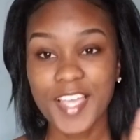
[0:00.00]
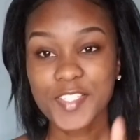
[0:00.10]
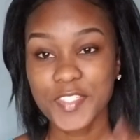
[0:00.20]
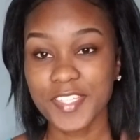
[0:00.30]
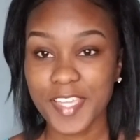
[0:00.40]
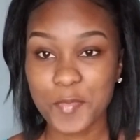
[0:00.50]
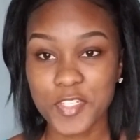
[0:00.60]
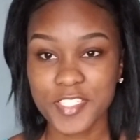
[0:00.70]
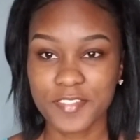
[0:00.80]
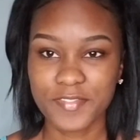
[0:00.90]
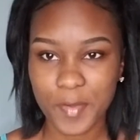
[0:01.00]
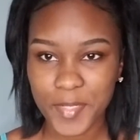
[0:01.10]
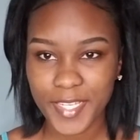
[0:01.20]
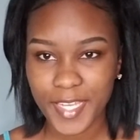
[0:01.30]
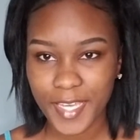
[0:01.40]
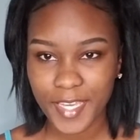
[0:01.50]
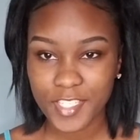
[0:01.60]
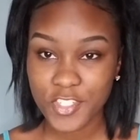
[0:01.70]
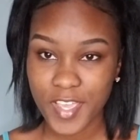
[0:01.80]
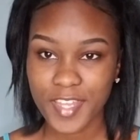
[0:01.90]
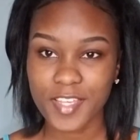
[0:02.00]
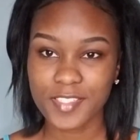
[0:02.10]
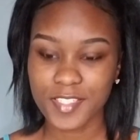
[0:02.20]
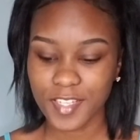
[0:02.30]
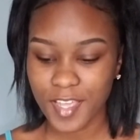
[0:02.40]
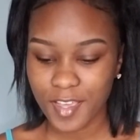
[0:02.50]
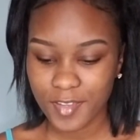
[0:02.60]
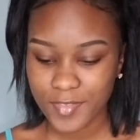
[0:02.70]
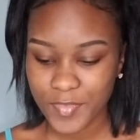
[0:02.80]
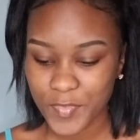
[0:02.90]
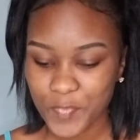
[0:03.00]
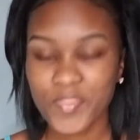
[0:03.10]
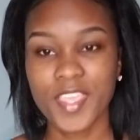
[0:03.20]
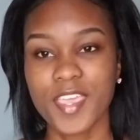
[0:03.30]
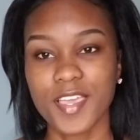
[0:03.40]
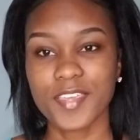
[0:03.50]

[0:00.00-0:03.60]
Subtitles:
Today I'm watching Family Guy, Try Not to Laugh.